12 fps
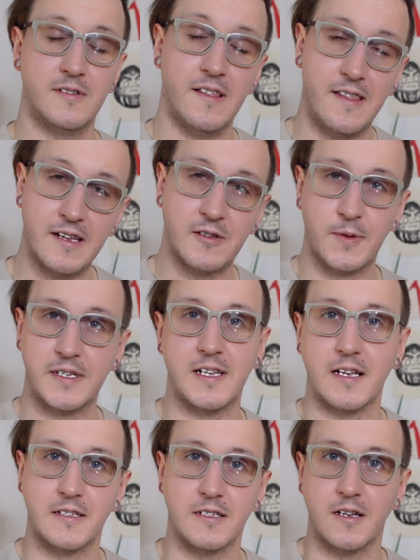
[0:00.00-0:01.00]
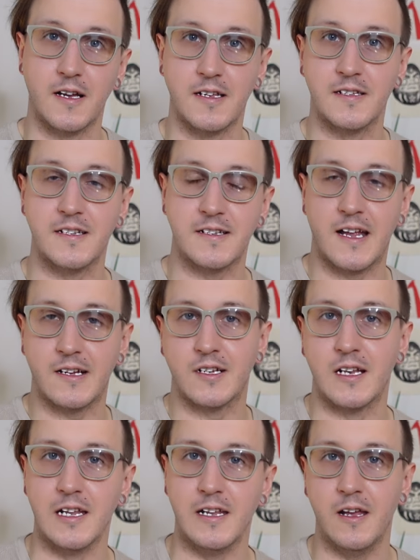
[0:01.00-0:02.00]
this week's exercise is
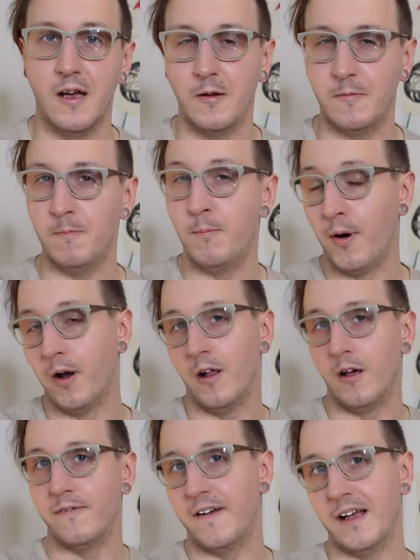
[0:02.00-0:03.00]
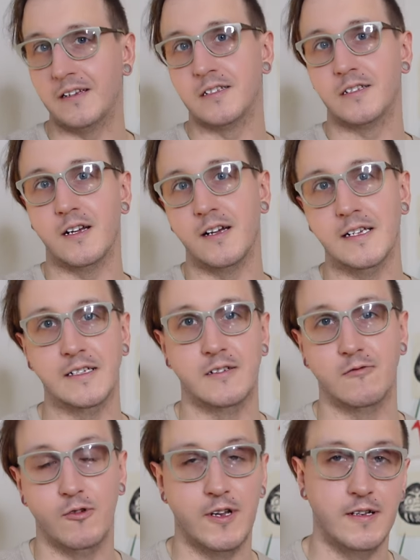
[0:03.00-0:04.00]
actually a pull-off exercise
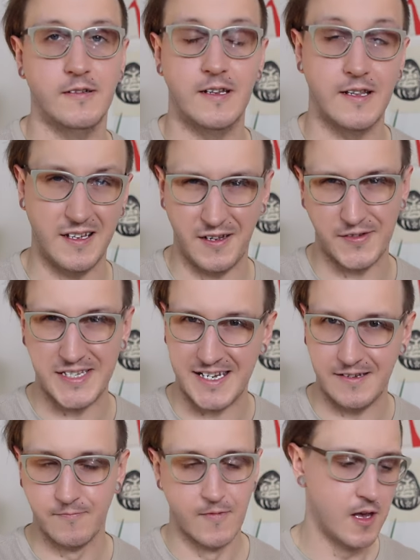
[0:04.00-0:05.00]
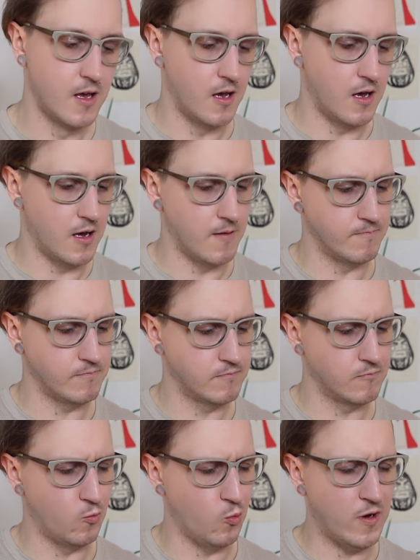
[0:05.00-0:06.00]
written in the key of C. Um,
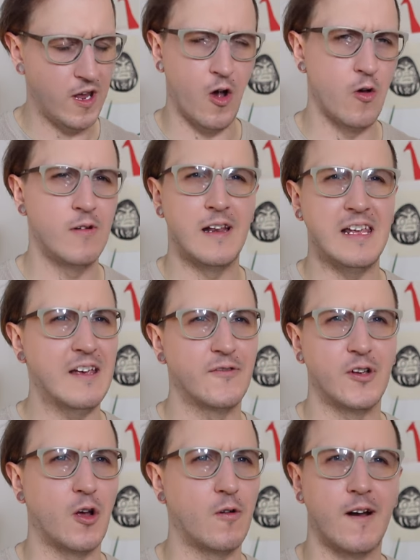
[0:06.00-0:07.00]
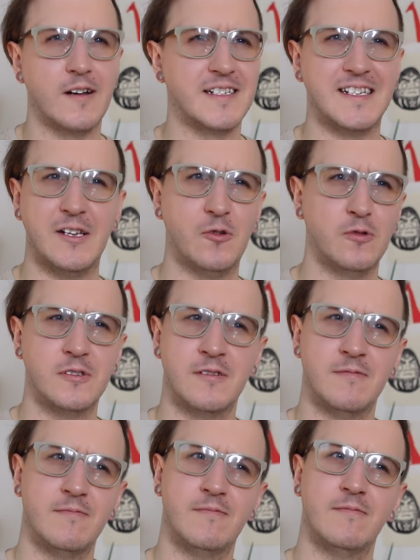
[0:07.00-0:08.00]
we only ever go around a C chord,
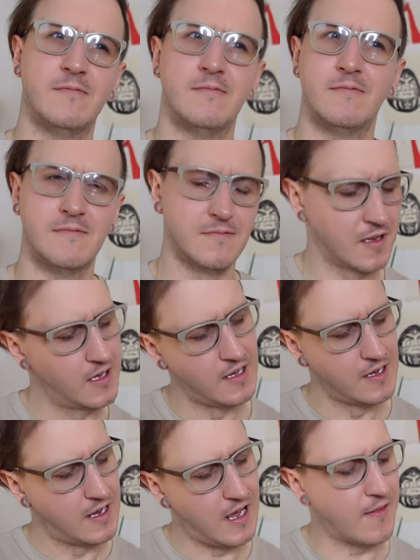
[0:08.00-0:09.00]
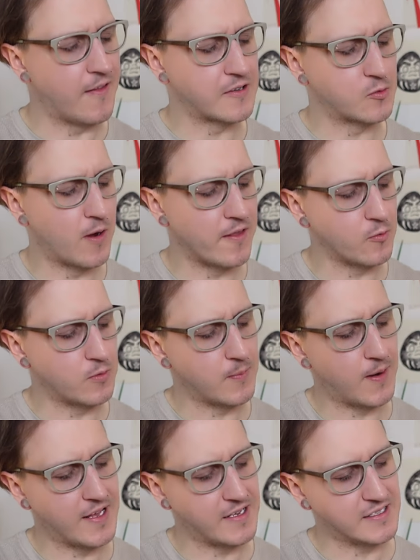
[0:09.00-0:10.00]
and that's whether we're
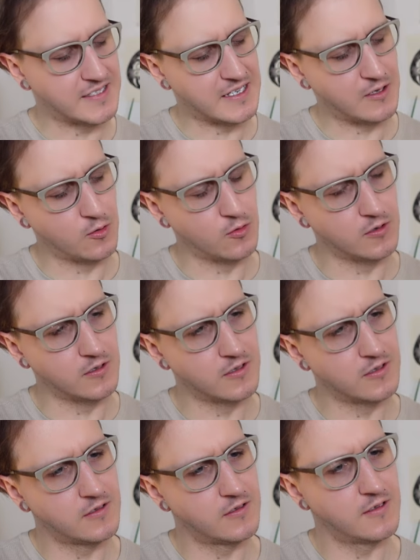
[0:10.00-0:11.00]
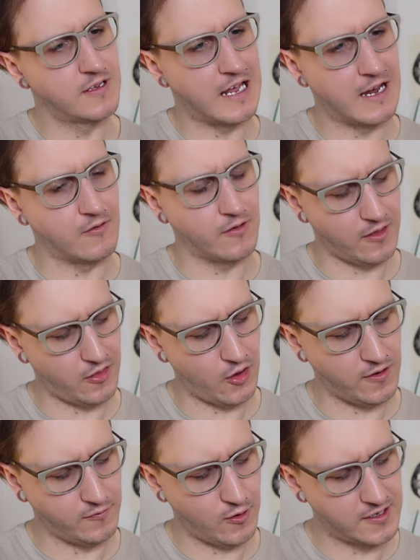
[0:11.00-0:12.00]
playing a C chord here on the
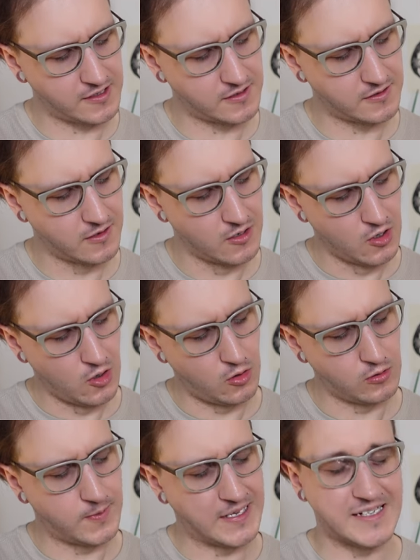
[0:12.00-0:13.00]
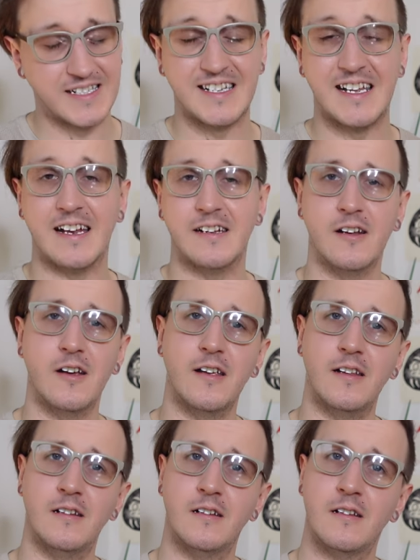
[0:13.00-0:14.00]
third fret, or we're playing a C add nine